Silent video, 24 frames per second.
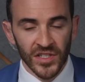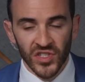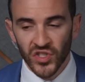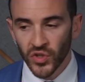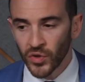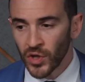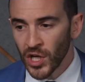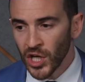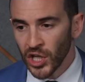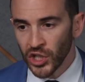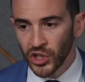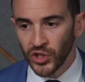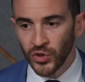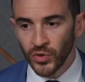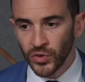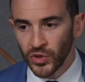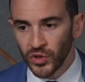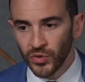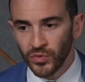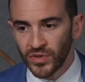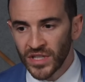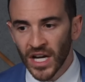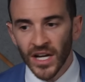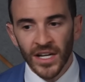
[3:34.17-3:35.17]
So
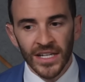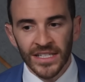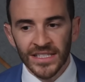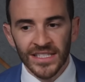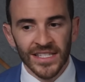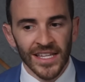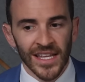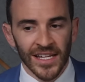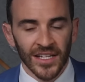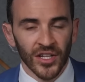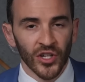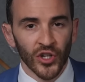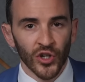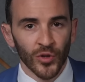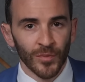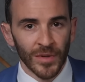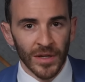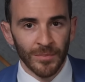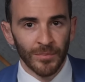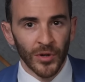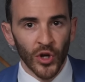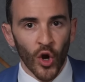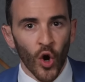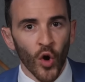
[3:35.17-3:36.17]
you dug into that a little
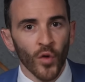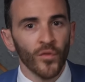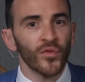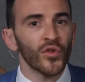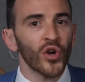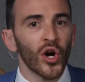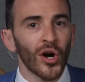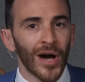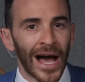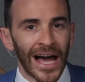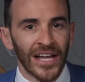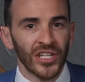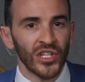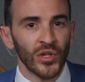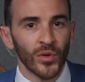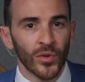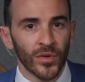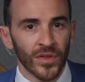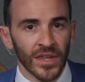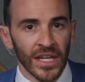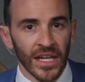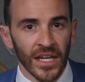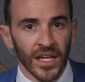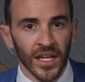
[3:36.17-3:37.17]
bit. But overall, how do you
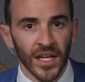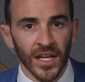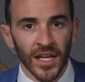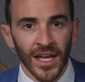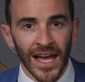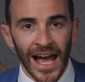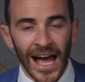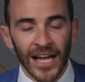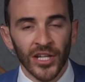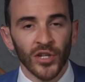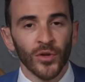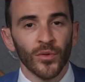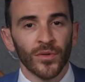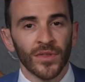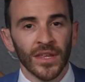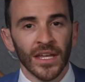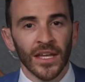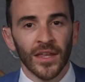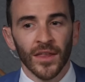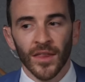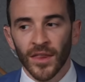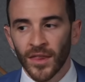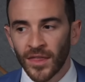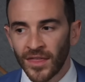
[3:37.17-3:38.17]
think
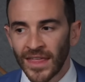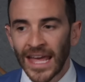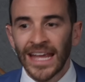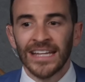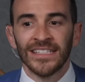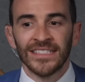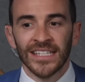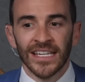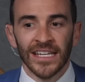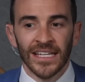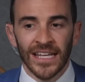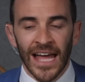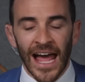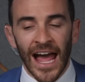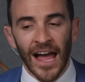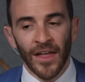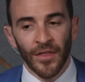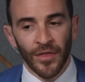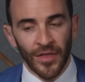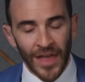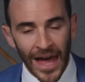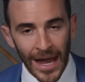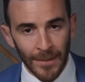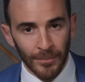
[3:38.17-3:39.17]
they did
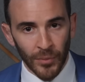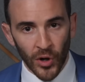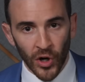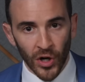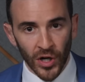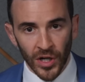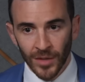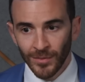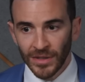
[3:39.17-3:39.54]
at that part?